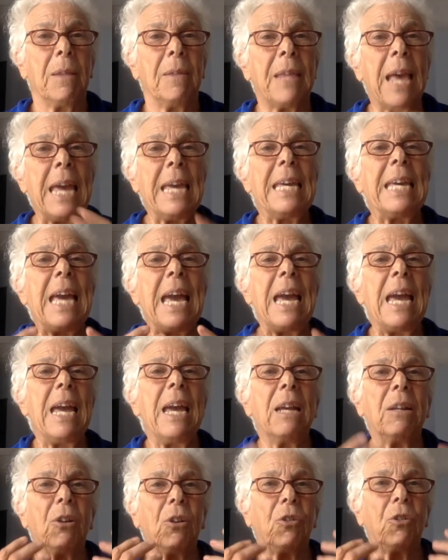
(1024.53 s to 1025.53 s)
They
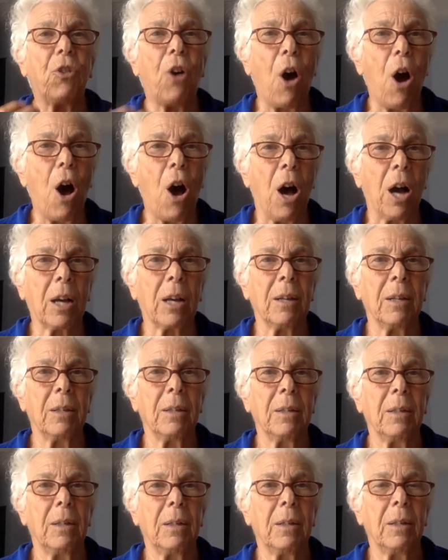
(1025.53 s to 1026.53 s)
can't talk.
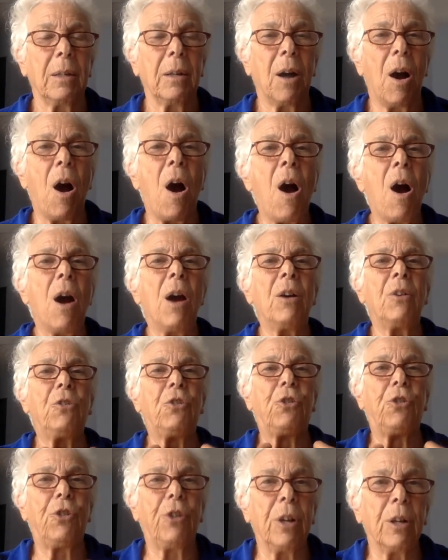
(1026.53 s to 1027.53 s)
Our
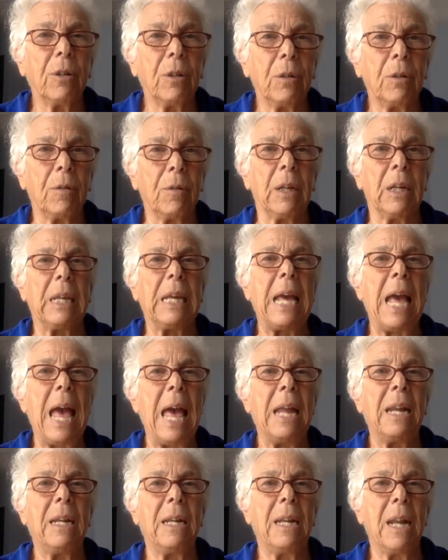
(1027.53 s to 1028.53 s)
children
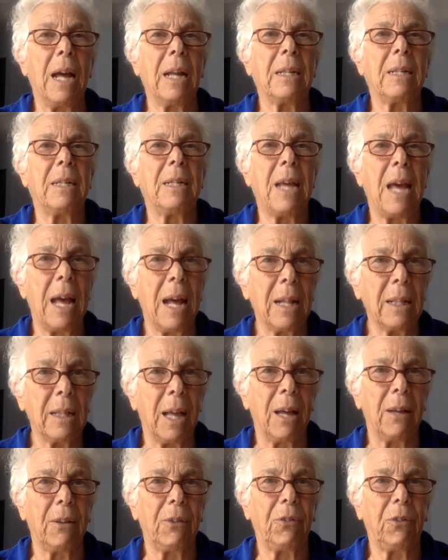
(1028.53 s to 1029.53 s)
cannot tell
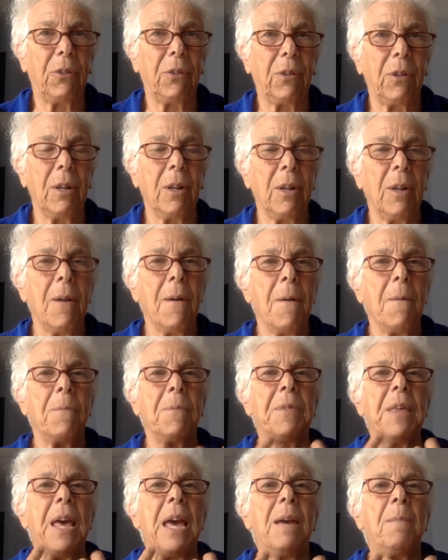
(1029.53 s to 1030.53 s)
us.
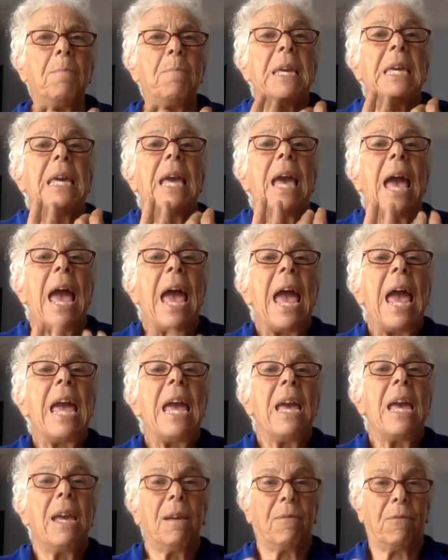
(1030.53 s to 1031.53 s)
They
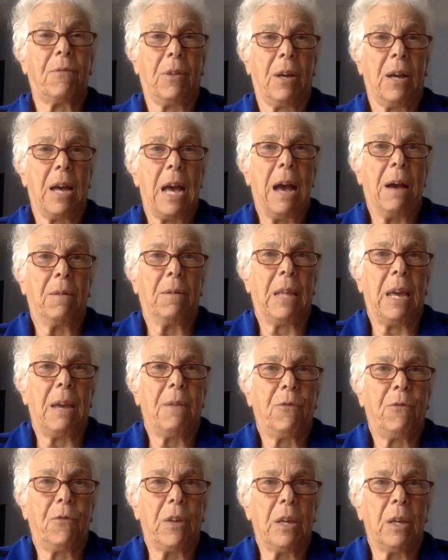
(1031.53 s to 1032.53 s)
behave how they
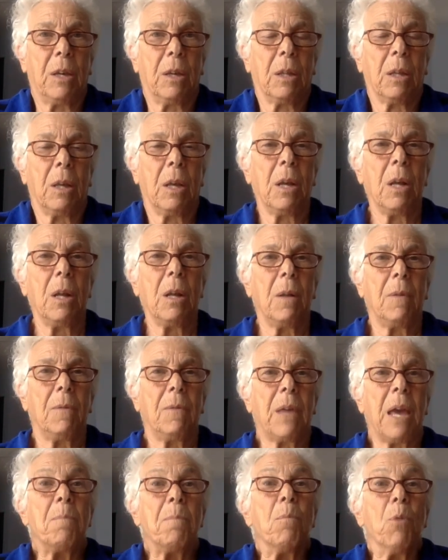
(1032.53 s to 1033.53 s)
feel.
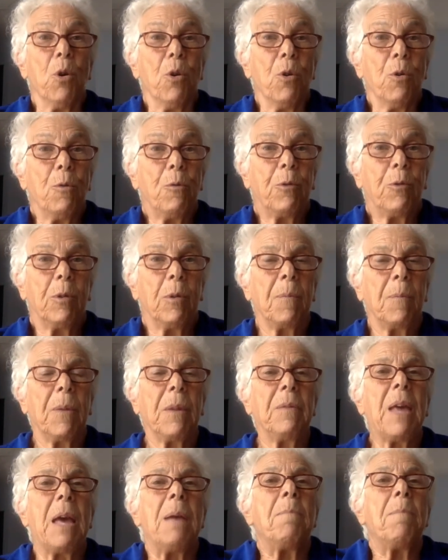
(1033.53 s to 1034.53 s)
They move,
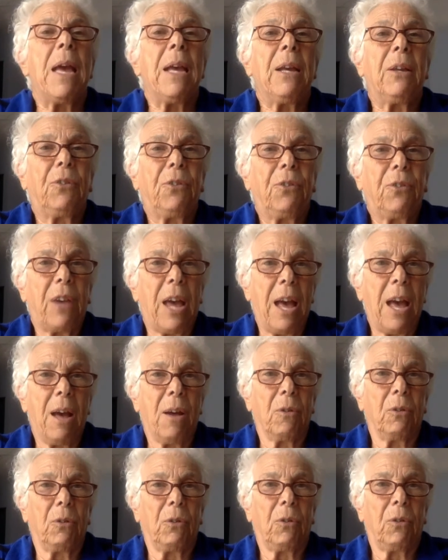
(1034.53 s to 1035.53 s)
they make
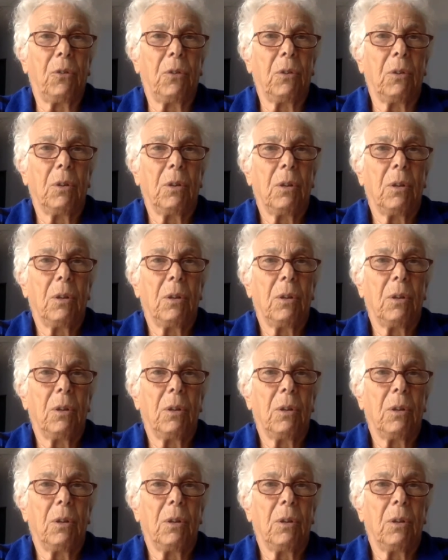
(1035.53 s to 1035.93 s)
sounds.